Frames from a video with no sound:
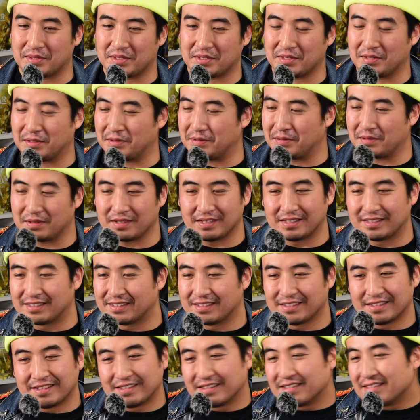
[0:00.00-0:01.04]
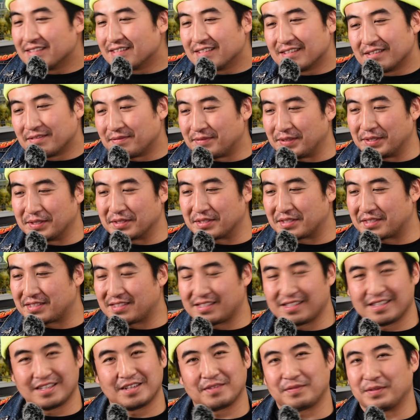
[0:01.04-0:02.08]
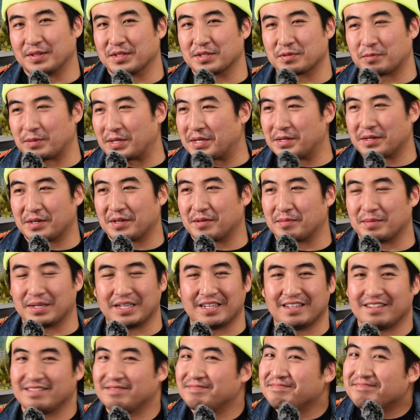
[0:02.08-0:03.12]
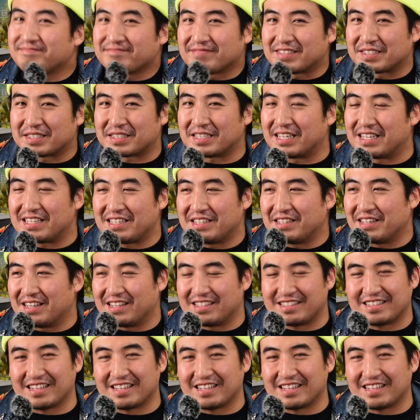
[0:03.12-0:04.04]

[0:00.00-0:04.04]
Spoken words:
so feels weird, but it's that. Yeah.